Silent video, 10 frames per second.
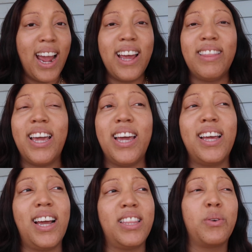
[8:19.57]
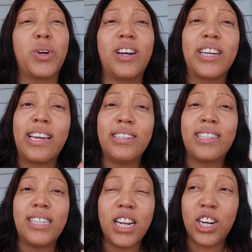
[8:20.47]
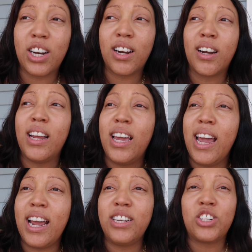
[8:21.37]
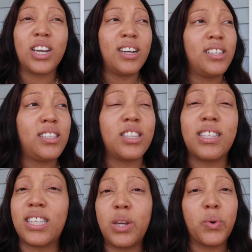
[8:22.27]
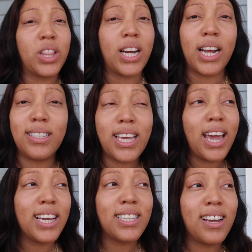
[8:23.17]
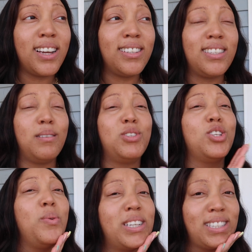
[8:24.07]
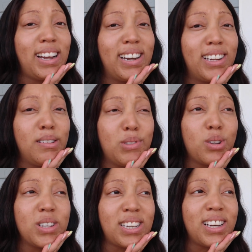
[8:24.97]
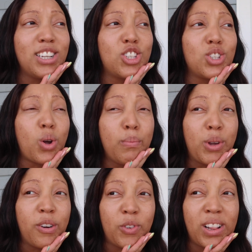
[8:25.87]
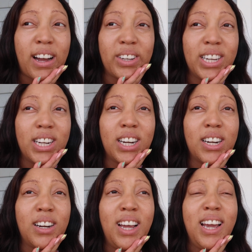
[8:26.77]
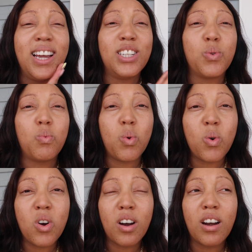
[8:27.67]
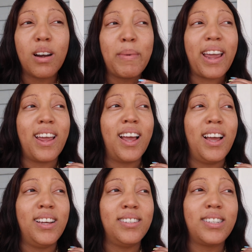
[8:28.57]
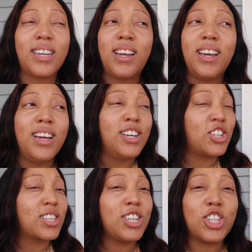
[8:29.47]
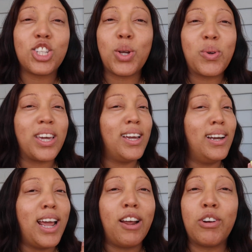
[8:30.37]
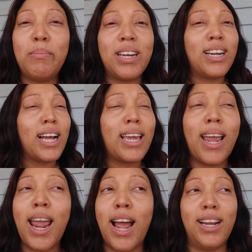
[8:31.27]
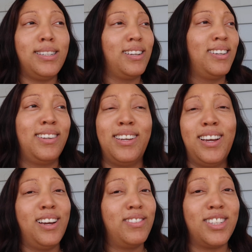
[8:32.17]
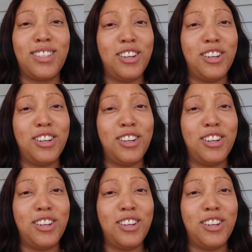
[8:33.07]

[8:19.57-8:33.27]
And then I think we're gonna get dinner and just see where the night takes us. I'm so excited, I'm so excited. It's so beautiful out here, it's warm, and I'm just gonna soak in every minute I can of this